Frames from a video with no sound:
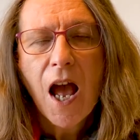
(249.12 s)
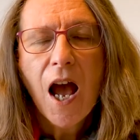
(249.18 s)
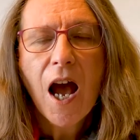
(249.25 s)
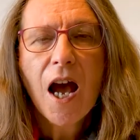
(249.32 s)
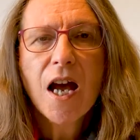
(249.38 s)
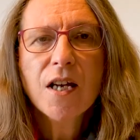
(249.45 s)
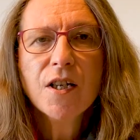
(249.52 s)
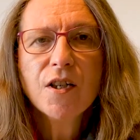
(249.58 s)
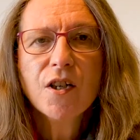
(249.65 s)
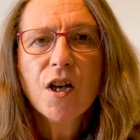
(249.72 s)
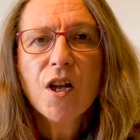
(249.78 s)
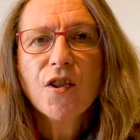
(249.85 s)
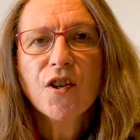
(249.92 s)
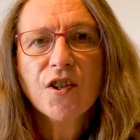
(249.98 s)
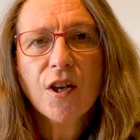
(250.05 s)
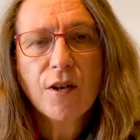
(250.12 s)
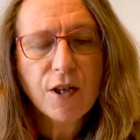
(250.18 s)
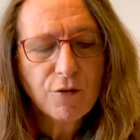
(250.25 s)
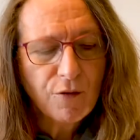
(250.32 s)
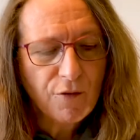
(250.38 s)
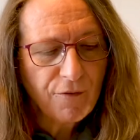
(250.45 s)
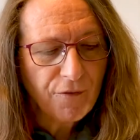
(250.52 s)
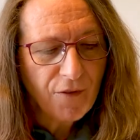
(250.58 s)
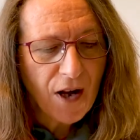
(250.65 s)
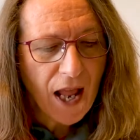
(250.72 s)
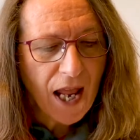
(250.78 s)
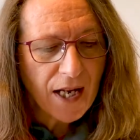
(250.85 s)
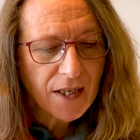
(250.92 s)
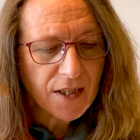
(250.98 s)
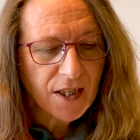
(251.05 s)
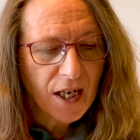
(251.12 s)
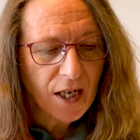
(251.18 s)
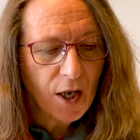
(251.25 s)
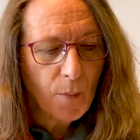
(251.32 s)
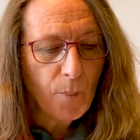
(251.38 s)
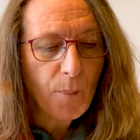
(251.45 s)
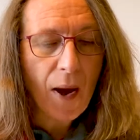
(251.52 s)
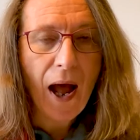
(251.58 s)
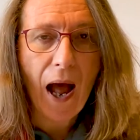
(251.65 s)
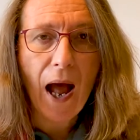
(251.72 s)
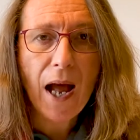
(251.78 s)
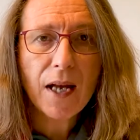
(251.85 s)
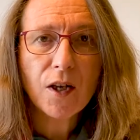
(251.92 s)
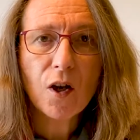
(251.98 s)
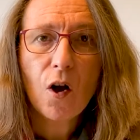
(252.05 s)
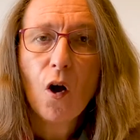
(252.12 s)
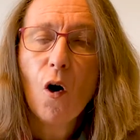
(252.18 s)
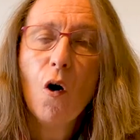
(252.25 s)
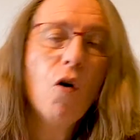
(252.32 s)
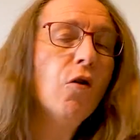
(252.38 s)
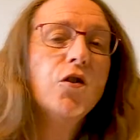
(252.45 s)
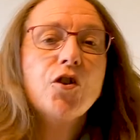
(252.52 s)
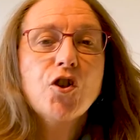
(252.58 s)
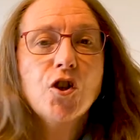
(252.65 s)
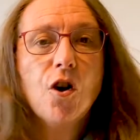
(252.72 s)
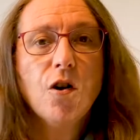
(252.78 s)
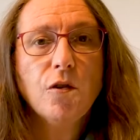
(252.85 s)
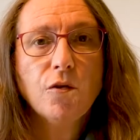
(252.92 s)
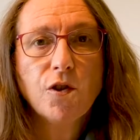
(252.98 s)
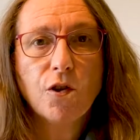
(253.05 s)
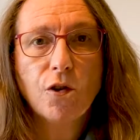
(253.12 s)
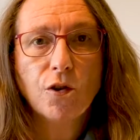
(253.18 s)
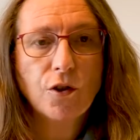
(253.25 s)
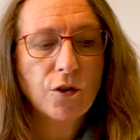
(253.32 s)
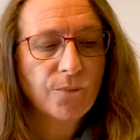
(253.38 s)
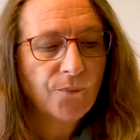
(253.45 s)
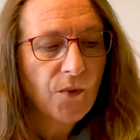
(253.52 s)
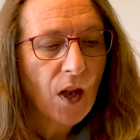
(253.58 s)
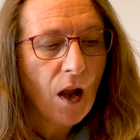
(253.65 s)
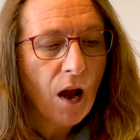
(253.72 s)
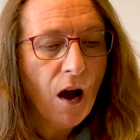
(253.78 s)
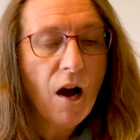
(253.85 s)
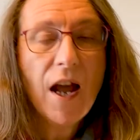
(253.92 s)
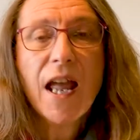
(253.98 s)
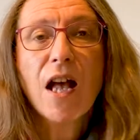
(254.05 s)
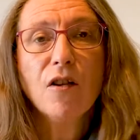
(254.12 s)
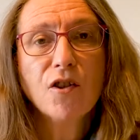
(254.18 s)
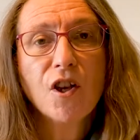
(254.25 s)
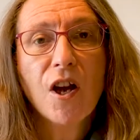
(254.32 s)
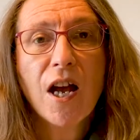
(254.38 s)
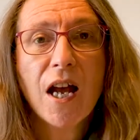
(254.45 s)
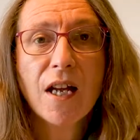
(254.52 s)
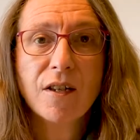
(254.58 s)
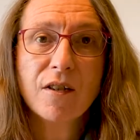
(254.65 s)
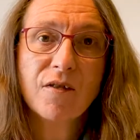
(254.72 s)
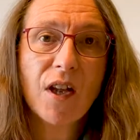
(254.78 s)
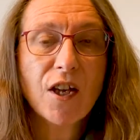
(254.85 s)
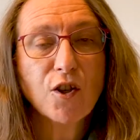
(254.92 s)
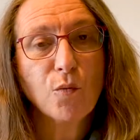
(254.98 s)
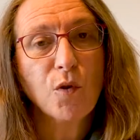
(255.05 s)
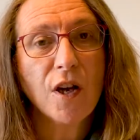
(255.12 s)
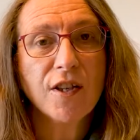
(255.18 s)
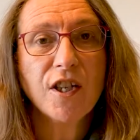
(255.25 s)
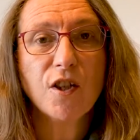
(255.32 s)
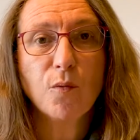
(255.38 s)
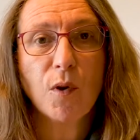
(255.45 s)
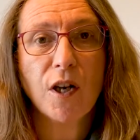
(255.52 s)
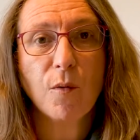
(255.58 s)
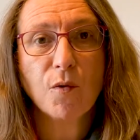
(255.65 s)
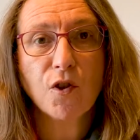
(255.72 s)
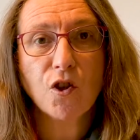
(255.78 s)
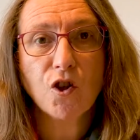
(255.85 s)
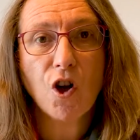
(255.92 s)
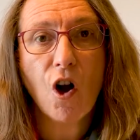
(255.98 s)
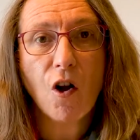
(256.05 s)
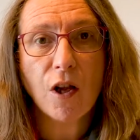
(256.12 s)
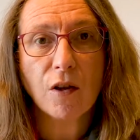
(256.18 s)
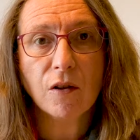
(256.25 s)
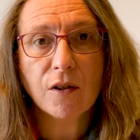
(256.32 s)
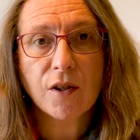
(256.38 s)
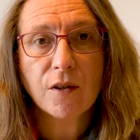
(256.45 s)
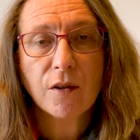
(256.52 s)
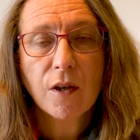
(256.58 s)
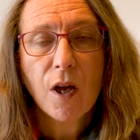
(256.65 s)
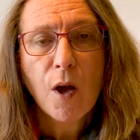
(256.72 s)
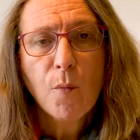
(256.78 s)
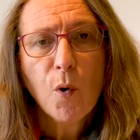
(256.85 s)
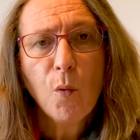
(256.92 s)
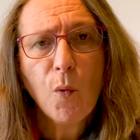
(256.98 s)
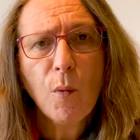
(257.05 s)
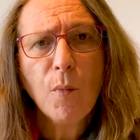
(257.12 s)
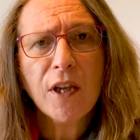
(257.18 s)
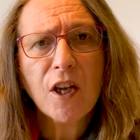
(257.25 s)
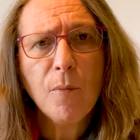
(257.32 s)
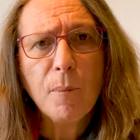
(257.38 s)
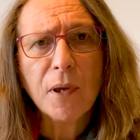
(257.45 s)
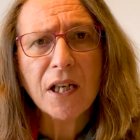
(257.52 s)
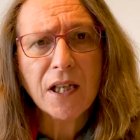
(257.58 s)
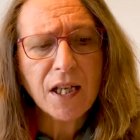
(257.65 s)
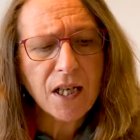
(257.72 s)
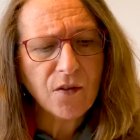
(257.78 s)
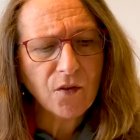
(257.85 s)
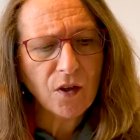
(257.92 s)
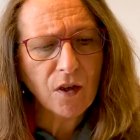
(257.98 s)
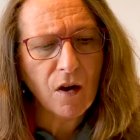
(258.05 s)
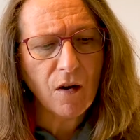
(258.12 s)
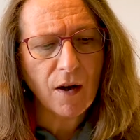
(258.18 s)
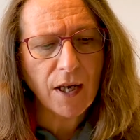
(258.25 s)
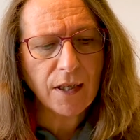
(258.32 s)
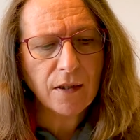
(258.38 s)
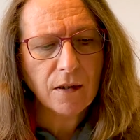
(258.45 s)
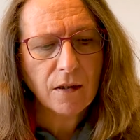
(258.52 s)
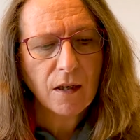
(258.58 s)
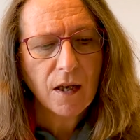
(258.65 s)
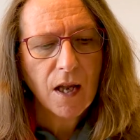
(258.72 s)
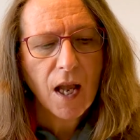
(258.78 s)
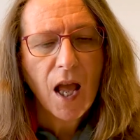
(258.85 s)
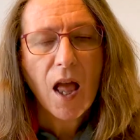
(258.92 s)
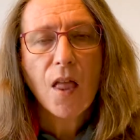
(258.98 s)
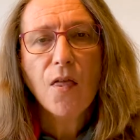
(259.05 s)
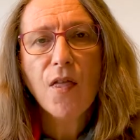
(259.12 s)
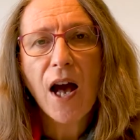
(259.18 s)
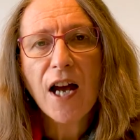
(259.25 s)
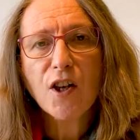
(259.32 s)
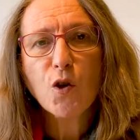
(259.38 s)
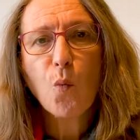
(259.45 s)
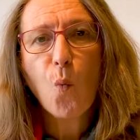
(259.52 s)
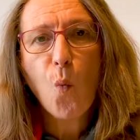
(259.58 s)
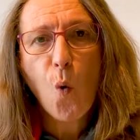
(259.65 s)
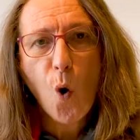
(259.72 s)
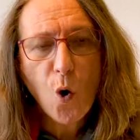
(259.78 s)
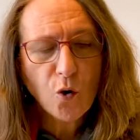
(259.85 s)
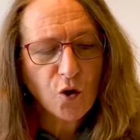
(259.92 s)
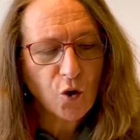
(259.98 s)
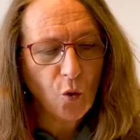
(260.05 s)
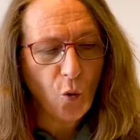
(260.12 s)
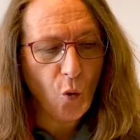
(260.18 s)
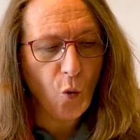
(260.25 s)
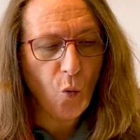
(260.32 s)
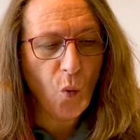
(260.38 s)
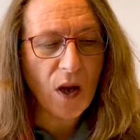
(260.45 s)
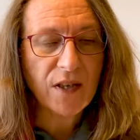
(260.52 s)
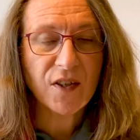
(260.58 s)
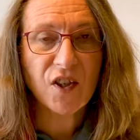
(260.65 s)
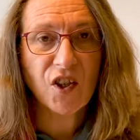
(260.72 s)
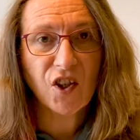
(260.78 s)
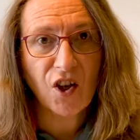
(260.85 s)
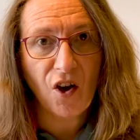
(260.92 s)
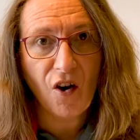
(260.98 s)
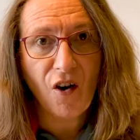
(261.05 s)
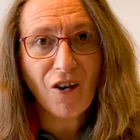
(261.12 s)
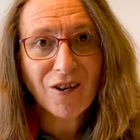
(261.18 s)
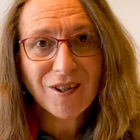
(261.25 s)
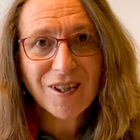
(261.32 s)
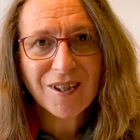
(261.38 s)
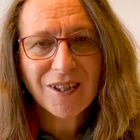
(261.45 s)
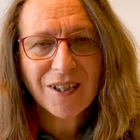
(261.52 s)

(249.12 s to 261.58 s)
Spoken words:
And the son is reflecting back on a childhood. I held her hand. That's what I did when I was a child. But when we complete the line, that was always scarred,